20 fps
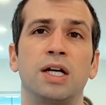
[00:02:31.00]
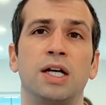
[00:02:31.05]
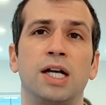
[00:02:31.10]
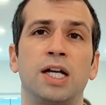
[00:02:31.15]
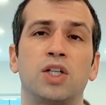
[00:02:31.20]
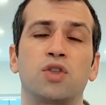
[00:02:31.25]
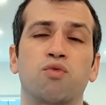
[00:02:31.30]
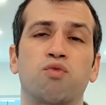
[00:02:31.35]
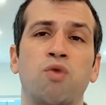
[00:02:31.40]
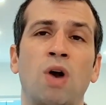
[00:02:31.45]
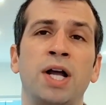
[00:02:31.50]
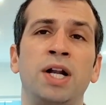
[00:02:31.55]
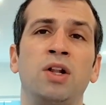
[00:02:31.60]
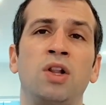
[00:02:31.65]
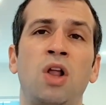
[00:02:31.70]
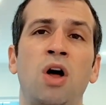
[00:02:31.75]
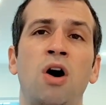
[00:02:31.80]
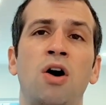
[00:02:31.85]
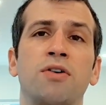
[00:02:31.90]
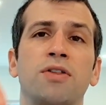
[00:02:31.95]
It's right
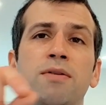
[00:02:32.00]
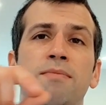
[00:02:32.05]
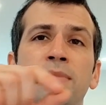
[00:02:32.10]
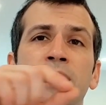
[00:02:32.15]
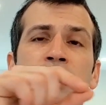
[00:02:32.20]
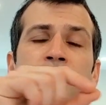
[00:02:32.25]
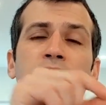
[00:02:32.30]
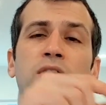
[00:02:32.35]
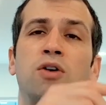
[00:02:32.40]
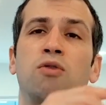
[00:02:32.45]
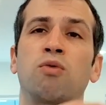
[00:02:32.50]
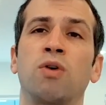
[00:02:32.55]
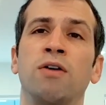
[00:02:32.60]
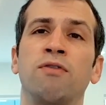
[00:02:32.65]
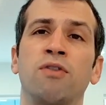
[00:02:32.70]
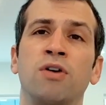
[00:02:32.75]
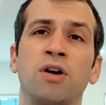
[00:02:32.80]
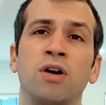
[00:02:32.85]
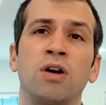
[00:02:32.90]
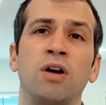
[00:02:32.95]
along the Mystic
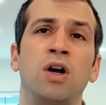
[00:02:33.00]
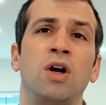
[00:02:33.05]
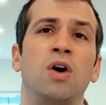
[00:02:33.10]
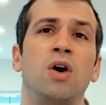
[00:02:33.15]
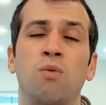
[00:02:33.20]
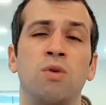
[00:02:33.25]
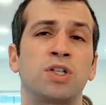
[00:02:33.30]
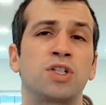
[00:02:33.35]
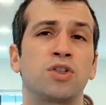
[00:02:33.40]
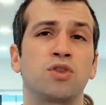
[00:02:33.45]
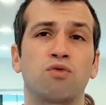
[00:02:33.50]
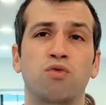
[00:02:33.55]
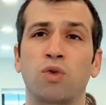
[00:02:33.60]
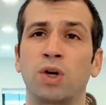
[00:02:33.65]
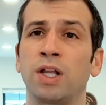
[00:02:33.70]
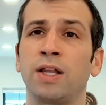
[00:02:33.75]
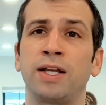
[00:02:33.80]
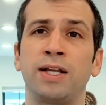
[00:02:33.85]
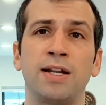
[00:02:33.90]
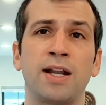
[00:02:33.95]
River, which is
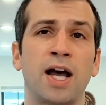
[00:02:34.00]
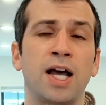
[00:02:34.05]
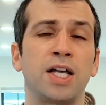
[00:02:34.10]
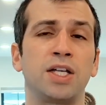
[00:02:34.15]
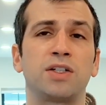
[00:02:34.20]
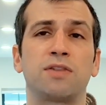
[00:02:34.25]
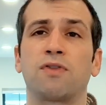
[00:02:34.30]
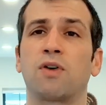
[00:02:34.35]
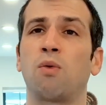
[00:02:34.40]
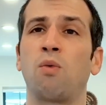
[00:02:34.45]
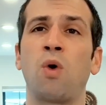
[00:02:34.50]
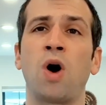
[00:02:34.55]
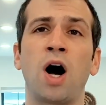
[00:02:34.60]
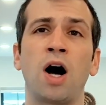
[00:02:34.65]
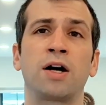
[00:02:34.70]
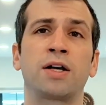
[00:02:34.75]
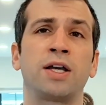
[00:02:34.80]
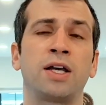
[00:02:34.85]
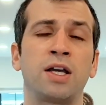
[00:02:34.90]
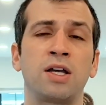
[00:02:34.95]
really nice for
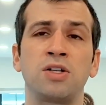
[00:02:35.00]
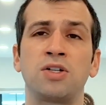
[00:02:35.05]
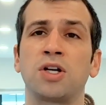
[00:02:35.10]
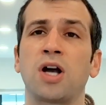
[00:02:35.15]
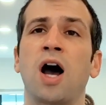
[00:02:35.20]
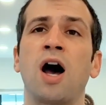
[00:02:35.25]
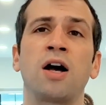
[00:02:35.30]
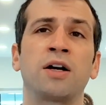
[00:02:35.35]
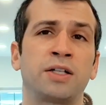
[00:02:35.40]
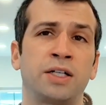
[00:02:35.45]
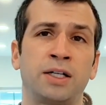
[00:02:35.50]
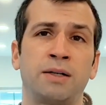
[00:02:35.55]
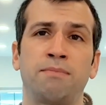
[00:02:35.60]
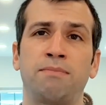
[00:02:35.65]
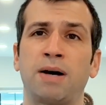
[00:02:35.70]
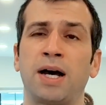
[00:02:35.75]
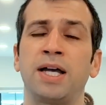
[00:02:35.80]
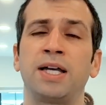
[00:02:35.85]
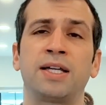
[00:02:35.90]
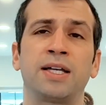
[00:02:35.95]
walking, jogging,
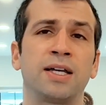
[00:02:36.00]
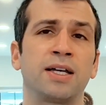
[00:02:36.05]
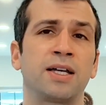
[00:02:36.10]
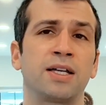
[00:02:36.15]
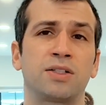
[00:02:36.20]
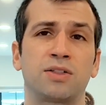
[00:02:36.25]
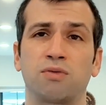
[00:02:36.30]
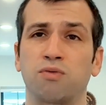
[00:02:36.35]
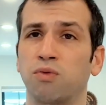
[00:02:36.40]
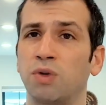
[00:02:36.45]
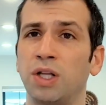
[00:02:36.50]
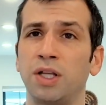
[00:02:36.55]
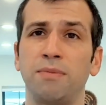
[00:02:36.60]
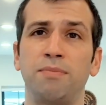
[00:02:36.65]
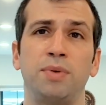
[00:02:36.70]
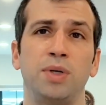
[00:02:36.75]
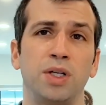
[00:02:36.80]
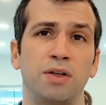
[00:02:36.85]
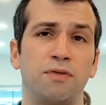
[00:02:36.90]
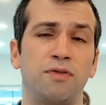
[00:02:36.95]
biking. It's really
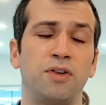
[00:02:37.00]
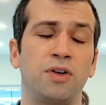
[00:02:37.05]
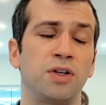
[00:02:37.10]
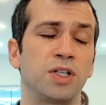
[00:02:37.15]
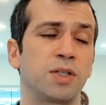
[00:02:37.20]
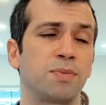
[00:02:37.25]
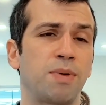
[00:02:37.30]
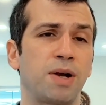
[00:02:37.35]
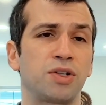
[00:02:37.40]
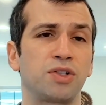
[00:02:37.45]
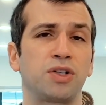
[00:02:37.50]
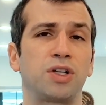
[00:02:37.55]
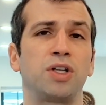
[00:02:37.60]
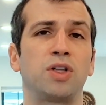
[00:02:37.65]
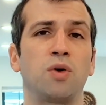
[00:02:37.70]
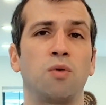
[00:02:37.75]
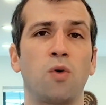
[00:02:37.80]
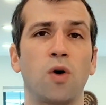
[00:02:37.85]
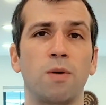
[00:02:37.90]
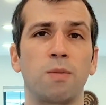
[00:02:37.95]
beautiful, especially in the
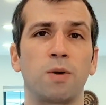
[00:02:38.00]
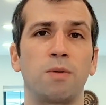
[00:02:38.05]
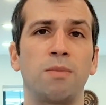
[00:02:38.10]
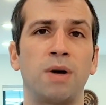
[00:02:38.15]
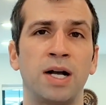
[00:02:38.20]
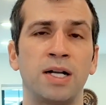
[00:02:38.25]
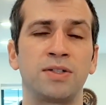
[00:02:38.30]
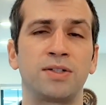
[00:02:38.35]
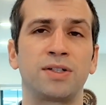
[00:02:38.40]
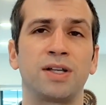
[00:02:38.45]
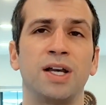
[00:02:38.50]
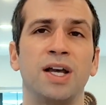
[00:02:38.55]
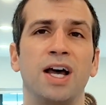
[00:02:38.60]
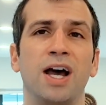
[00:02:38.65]
warmer months.